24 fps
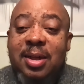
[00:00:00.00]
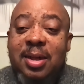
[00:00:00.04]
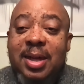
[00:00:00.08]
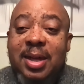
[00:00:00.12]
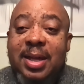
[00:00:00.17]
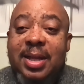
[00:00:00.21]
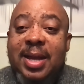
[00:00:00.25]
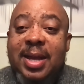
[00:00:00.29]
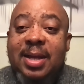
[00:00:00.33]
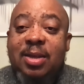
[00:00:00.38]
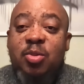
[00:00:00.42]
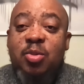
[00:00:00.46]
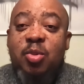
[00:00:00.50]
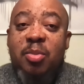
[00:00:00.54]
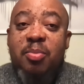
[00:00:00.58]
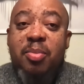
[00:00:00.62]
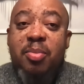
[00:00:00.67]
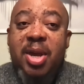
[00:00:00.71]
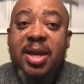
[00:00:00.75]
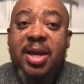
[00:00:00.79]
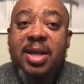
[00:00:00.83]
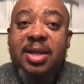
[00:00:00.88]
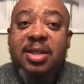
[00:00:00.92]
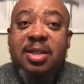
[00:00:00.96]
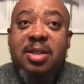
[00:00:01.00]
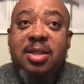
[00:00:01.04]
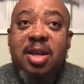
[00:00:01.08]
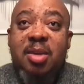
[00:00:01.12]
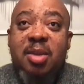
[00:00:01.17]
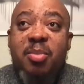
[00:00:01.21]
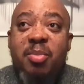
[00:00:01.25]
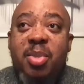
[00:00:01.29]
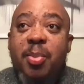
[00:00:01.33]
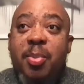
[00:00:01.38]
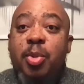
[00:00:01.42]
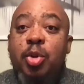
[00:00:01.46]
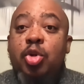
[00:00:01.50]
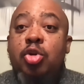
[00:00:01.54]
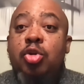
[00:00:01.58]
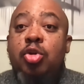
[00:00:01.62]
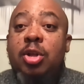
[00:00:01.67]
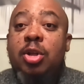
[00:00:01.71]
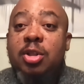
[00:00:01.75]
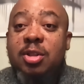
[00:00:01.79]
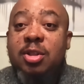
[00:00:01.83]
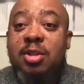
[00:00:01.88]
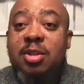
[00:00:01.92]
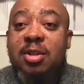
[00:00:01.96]
And that's what makes people
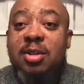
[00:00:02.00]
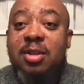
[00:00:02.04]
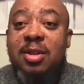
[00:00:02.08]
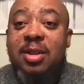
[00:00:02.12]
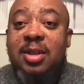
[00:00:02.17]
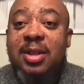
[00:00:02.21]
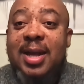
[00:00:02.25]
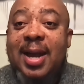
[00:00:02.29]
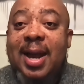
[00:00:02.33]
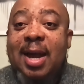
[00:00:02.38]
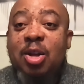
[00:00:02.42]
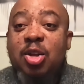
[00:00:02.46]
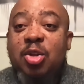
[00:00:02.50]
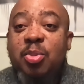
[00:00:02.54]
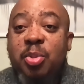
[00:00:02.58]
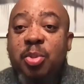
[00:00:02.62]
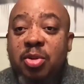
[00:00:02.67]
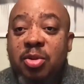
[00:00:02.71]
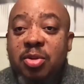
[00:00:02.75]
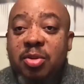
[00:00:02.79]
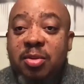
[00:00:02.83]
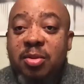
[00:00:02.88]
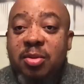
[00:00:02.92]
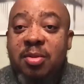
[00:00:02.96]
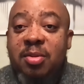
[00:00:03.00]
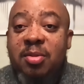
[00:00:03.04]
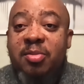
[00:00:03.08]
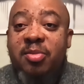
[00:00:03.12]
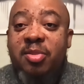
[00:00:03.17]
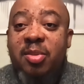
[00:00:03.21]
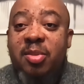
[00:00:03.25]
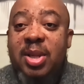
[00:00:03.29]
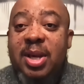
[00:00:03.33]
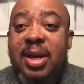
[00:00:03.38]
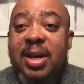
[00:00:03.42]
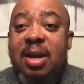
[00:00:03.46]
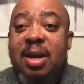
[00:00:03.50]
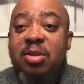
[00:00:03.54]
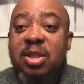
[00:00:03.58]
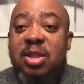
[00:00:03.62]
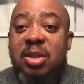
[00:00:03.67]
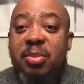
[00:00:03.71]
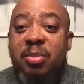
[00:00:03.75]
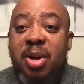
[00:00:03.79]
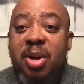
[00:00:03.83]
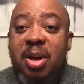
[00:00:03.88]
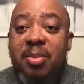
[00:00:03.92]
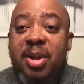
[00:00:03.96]
trust the output from the accounting
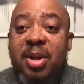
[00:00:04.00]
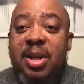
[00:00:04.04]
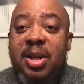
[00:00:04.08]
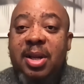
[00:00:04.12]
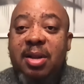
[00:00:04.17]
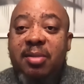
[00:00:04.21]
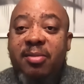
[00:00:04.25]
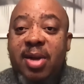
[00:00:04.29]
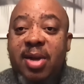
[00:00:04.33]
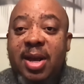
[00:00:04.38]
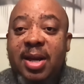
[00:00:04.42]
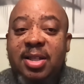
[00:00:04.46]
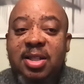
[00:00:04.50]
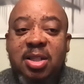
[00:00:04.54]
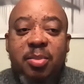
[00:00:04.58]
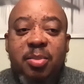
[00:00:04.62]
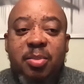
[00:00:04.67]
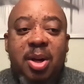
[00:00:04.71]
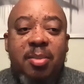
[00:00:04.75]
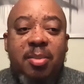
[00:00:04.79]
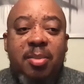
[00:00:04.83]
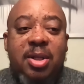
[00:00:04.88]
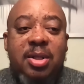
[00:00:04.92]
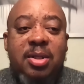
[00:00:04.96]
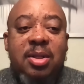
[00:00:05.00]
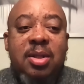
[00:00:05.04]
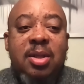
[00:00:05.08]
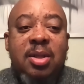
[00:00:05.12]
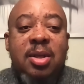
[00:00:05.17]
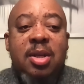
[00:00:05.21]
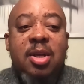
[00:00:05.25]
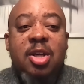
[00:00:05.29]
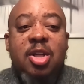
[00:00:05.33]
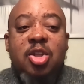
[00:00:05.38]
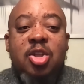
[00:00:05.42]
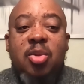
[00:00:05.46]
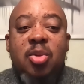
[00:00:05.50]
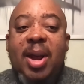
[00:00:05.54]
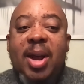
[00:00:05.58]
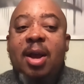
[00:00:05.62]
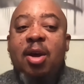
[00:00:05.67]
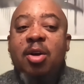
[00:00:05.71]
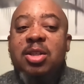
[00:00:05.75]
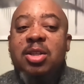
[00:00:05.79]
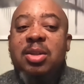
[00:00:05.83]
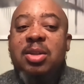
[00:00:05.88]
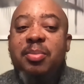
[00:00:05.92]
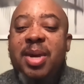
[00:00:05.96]
department and the finance department. So by
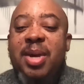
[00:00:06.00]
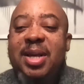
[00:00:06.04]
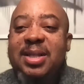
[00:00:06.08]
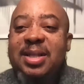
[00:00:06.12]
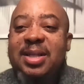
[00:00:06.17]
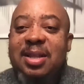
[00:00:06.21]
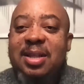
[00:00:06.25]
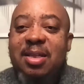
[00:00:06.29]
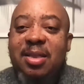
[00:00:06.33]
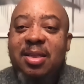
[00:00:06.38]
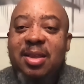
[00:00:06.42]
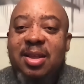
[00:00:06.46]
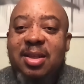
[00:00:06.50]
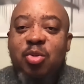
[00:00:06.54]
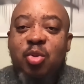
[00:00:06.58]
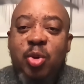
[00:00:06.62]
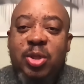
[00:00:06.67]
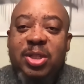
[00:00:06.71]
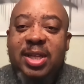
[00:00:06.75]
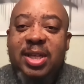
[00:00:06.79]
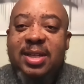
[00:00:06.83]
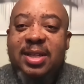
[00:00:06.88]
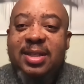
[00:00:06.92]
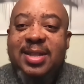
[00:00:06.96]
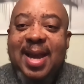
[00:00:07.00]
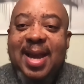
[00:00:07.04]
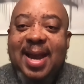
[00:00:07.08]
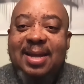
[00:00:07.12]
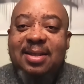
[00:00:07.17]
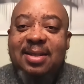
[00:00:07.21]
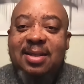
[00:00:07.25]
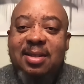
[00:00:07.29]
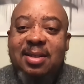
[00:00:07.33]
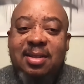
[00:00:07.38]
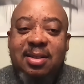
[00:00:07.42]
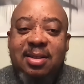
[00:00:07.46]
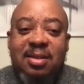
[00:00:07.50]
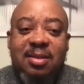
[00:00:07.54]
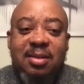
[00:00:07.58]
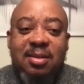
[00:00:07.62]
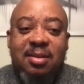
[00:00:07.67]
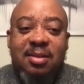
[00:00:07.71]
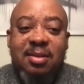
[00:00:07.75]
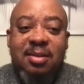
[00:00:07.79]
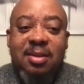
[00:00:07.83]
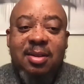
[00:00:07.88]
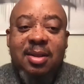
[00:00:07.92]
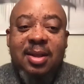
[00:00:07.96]
automating these routine tasks,
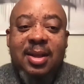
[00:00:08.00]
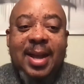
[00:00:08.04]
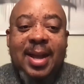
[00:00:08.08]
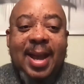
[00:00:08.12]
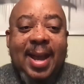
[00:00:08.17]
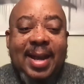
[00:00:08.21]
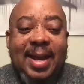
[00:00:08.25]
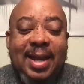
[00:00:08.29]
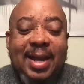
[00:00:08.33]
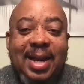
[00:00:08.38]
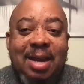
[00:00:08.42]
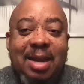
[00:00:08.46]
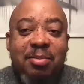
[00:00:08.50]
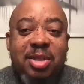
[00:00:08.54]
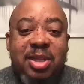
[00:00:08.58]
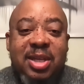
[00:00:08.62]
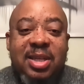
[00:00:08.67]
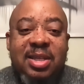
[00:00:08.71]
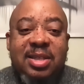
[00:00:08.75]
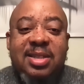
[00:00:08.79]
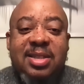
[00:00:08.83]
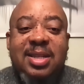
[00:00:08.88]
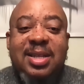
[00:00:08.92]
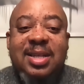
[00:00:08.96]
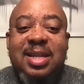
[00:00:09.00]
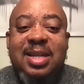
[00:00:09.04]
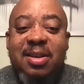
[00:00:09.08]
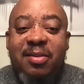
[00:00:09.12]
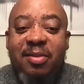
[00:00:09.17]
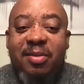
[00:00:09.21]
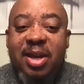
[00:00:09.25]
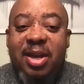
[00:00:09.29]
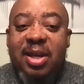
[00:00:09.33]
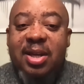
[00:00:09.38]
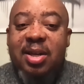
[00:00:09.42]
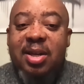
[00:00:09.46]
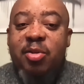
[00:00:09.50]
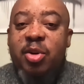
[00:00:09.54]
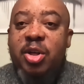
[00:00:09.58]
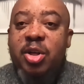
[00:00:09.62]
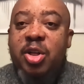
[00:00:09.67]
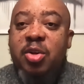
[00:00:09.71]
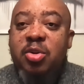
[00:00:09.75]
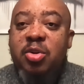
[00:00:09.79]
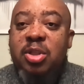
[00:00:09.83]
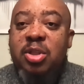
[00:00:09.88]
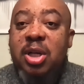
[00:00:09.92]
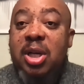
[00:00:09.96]
LLMs can significantly
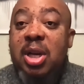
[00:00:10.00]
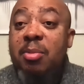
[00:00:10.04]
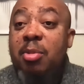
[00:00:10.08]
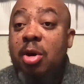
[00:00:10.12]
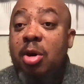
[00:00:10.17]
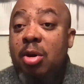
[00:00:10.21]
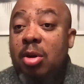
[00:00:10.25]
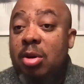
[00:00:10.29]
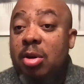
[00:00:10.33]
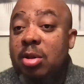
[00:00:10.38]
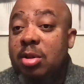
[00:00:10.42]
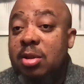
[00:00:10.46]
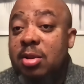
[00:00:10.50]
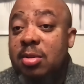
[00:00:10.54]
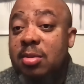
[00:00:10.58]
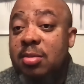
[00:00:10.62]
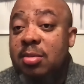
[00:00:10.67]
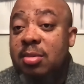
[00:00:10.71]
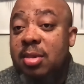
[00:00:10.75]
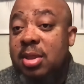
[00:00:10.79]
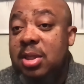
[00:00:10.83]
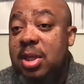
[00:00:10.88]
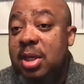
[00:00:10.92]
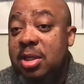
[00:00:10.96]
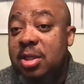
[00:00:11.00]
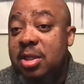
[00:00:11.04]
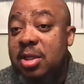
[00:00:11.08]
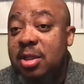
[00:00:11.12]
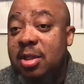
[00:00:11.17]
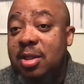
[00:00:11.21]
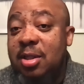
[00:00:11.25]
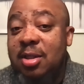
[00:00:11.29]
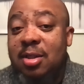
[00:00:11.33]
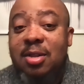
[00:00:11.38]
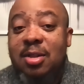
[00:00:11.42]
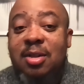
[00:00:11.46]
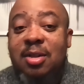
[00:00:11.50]
reduce the labor cost, essentially.